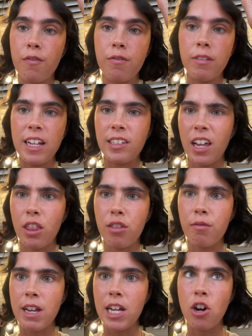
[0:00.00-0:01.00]
it's like
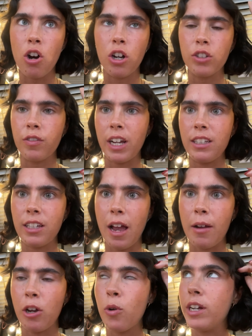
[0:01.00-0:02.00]
3 course for like
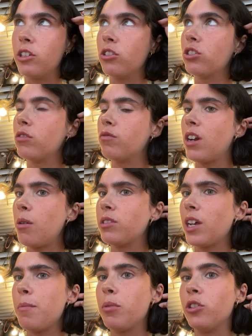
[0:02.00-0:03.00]
10 quid or something. I was
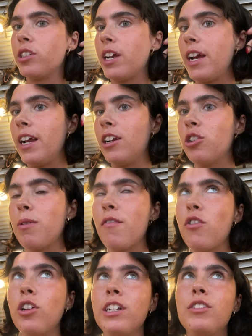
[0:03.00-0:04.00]
like buzzing, gonna have
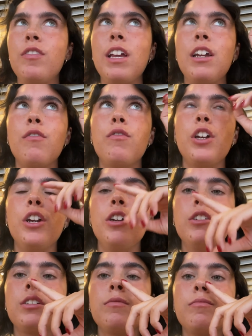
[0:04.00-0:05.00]
all this vegan food.
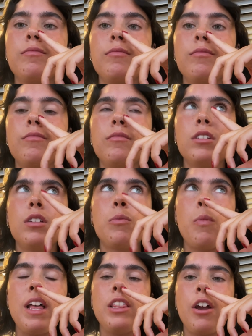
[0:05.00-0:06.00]

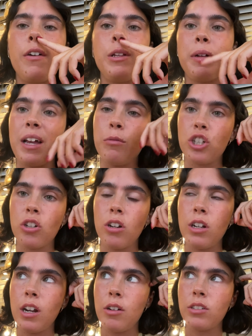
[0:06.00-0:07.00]
Went there and they were like, we're short,
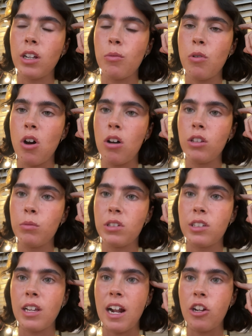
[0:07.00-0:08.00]
and I was like, what? There was a
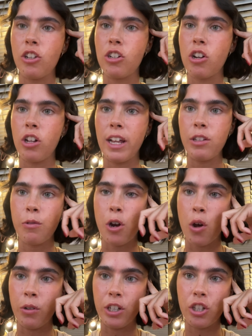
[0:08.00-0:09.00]
sign on the door like they were
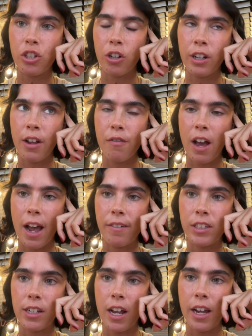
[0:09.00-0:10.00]
only shutting at 5
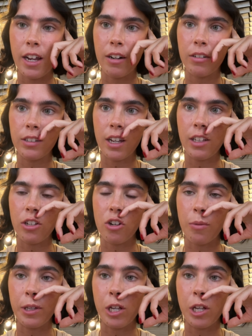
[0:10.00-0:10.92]
today, and I was like, they're normally